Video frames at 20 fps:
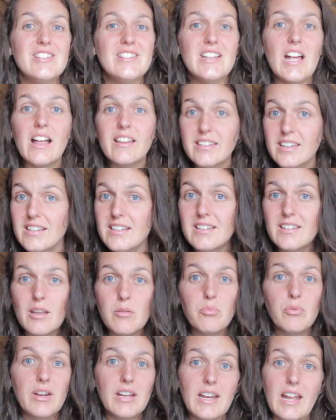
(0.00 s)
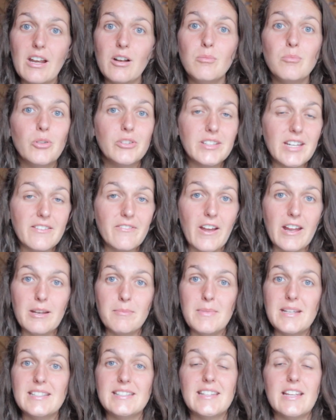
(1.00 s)
dozens of prenatal
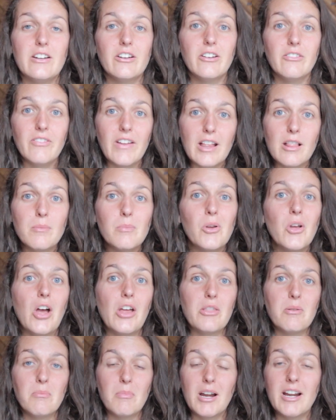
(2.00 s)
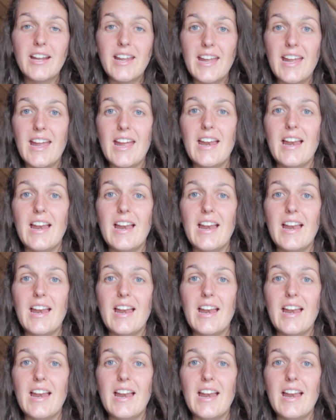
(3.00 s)
multivitamins that are available on the market,